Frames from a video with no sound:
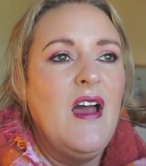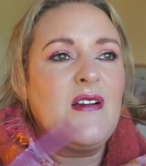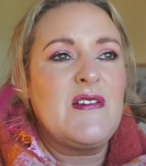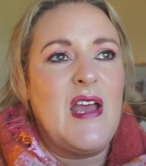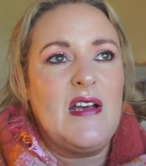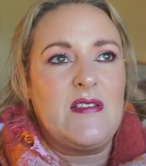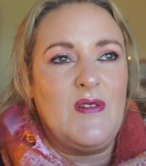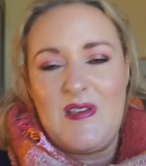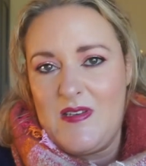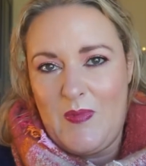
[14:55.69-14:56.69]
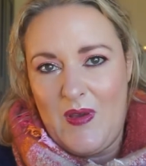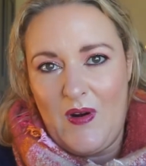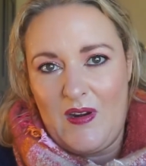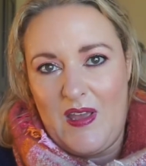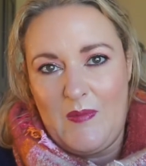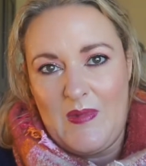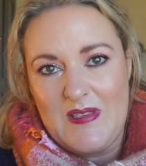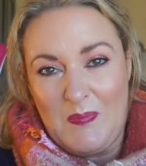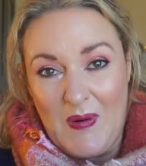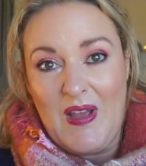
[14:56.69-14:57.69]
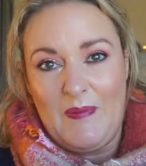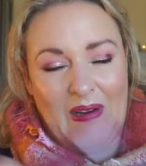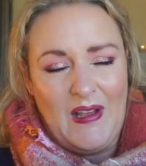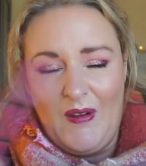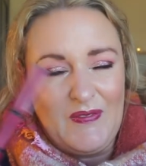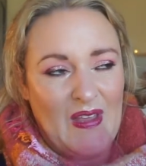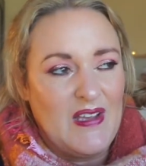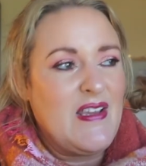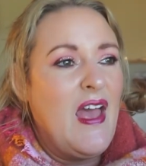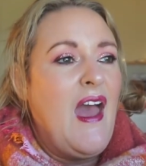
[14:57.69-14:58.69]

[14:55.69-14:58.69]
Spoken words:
because she has a great TBR game. It's Book Emma, I love that.